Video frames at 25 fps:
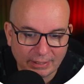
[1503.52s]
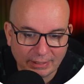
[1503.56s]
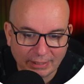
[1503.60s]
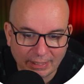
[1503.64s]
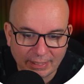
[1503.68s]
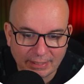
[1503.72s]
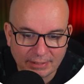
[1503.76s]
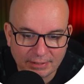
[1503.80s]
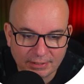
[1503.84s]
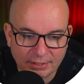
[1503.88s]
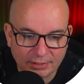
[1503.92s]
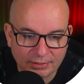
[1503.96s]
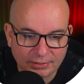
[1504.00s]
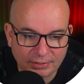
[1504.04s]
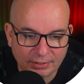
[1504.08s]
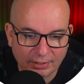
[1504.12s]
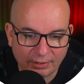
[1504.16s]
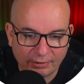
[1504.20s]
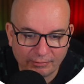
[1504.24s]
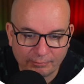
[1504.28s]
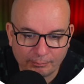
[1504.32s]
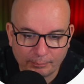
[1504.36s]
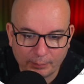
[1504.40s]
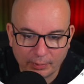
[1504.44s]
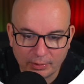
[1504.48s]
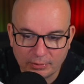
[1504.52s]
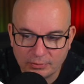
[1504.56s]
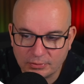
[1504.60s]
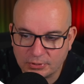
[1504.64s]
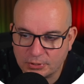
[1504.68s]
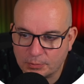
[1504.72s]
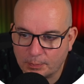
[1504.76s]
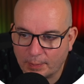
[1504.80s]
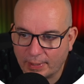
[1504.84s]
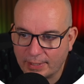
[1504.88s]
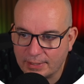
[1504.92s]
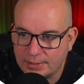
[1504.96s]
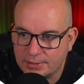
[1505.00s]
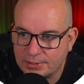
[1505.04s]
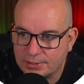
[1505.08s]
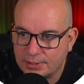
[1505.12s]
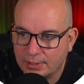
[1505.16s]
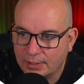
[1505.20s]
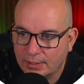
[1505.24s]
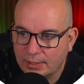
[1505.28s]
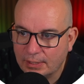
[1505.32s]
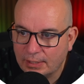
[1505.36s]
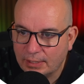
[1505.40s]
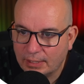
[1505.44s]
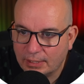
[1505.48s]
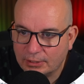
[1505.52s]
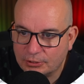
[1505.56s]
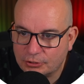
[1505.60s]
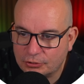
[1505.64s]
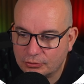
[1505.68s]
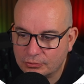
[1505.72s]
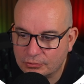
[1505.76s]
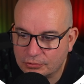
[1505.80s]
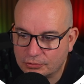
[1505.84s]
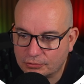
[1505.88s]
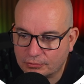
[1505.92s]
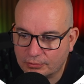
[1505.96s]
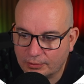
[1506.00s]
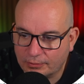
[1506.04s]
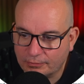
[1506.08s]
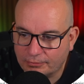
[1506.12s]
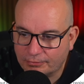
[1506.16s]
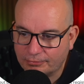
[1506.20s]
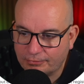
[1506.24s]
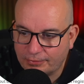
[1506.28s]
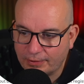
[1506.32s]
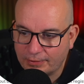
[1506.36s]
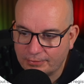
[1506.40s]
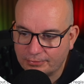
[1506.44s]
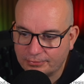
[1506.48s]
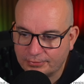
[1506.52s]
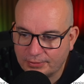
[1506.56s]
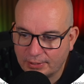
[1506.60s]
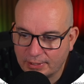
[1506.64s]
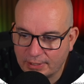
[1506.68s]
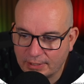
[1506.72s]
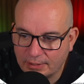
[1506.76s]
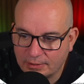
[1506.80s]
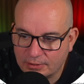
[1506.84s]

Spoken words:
litres of boot space. Insurance group 50,